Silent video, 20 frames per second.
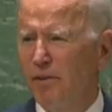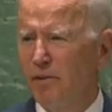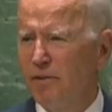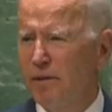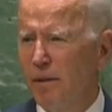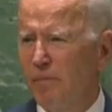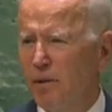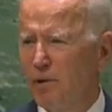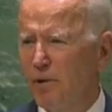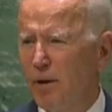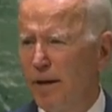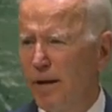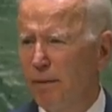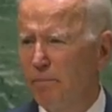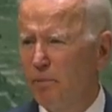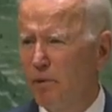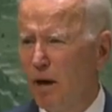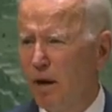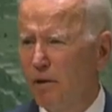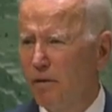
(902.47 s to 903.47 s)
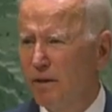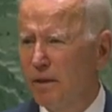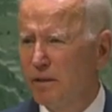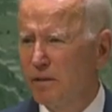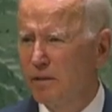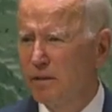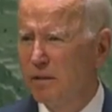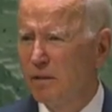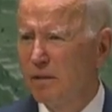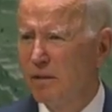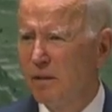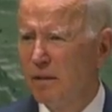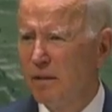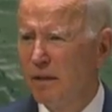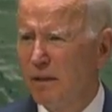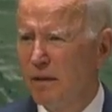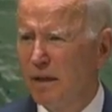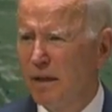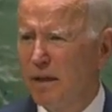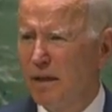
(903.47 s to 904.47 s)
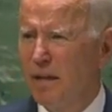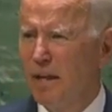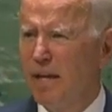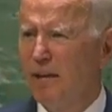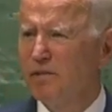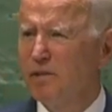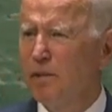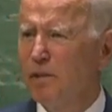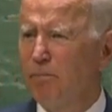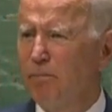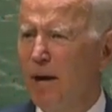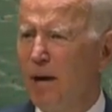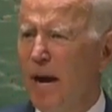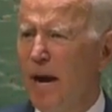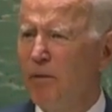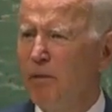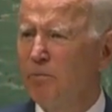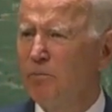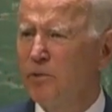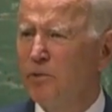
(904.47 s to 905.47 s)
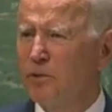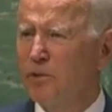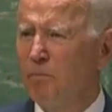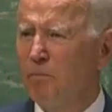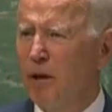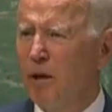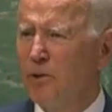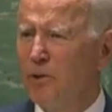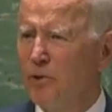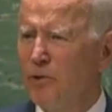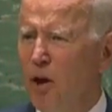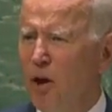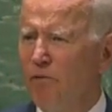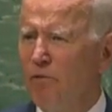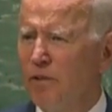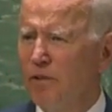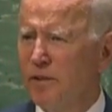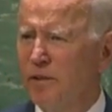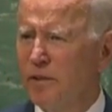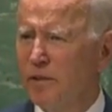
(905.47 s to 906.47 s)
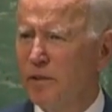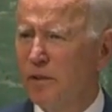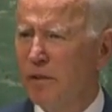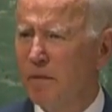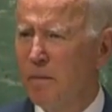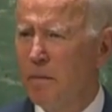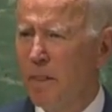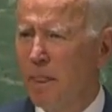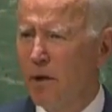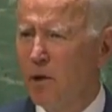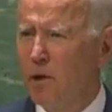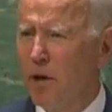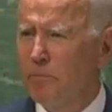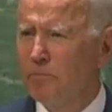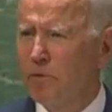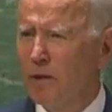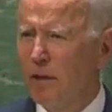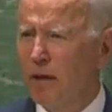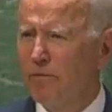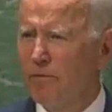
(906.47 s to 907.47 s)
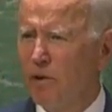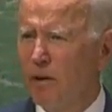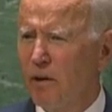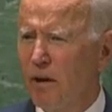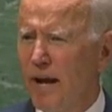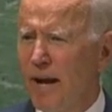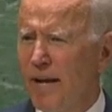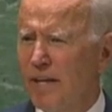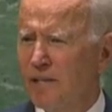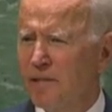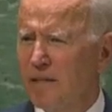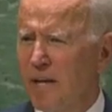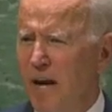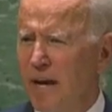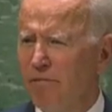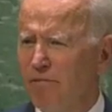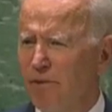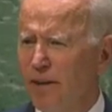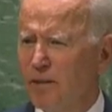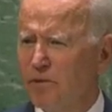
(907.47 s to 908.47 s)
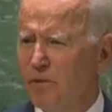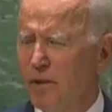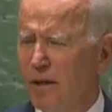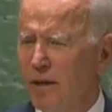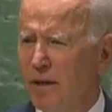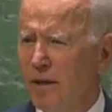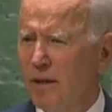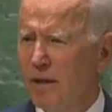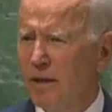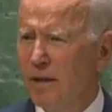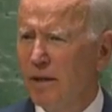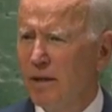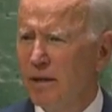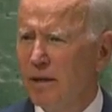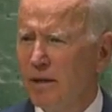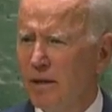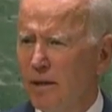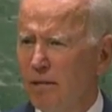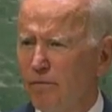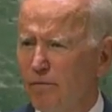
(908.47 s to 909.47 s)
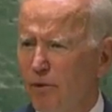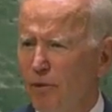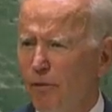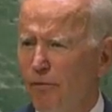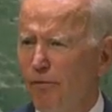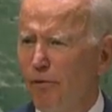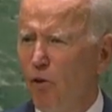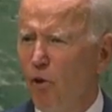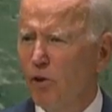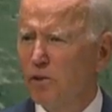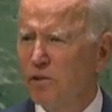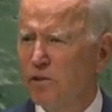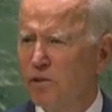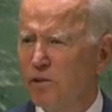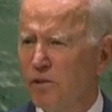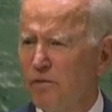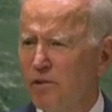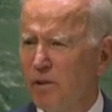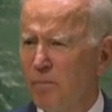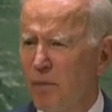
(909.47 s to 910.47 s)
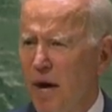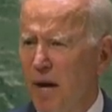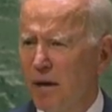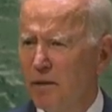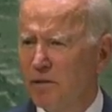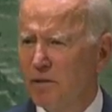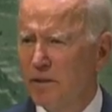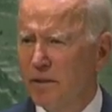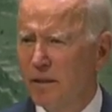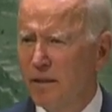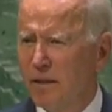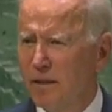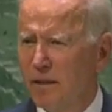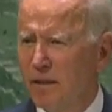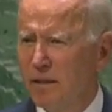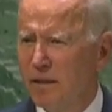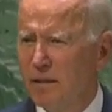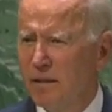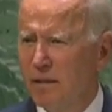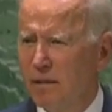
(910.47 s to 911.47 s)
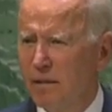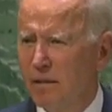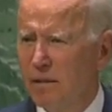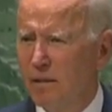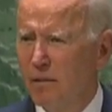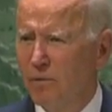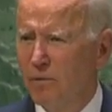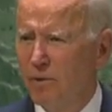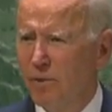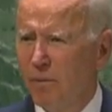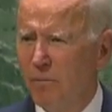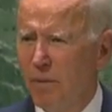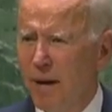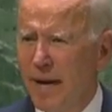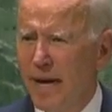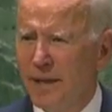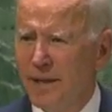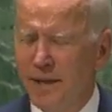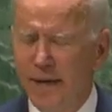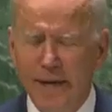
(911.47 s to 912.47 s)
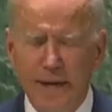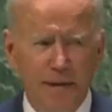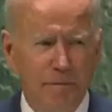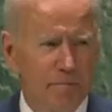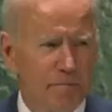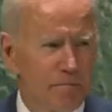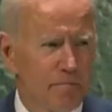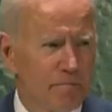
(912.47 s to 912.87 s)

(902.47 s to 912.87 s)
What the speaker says: their democratic progress. It lives in the proud Moldovans who helped deliver a landslide victory for the forces of democracy with a mandate